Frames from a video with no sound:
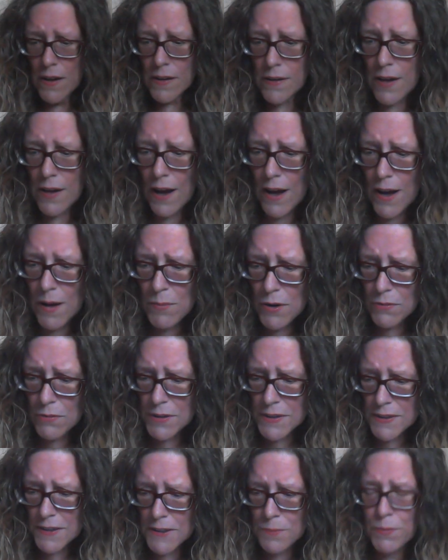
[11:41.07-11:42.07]
Karma
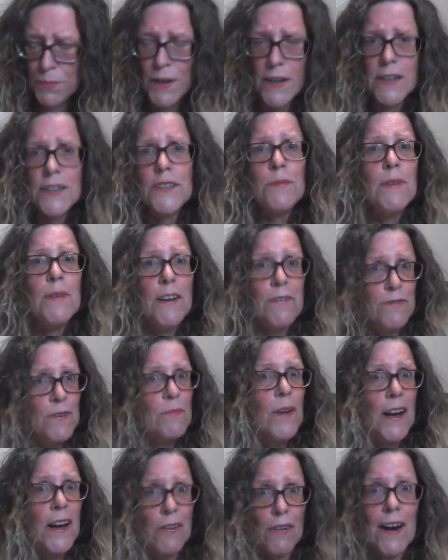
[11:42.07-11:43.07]
was explained to me from
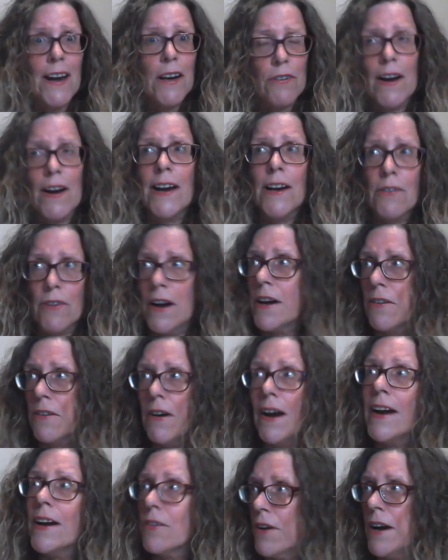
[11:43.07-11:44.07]
my great great great
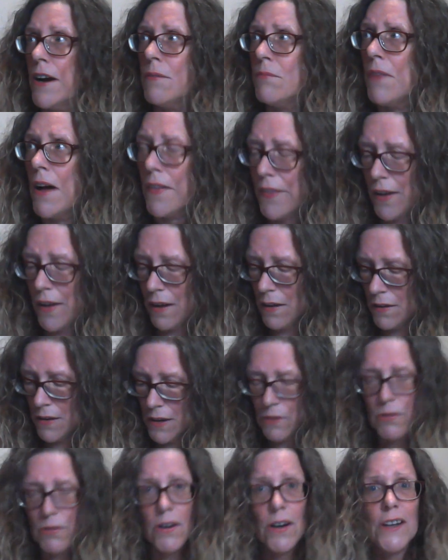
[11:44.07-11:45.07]
great grandmother
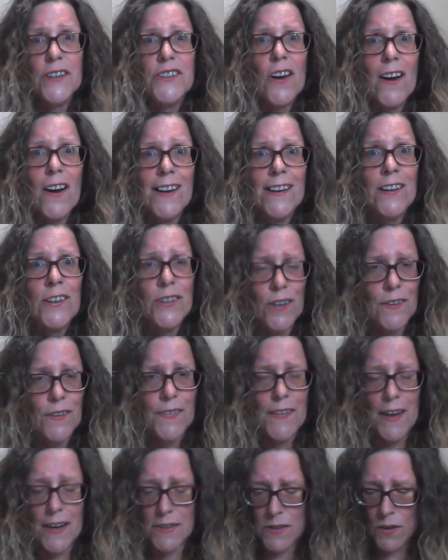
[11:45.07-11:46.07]
when I died in
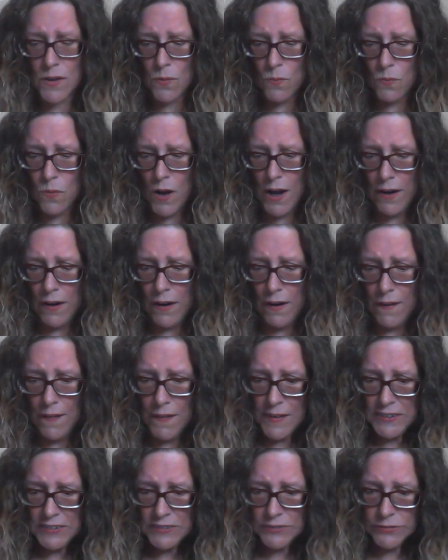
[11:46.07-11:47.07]
2001.
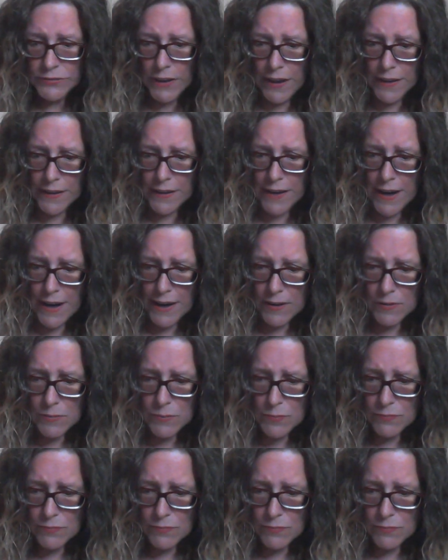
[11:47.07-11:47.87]
Okay.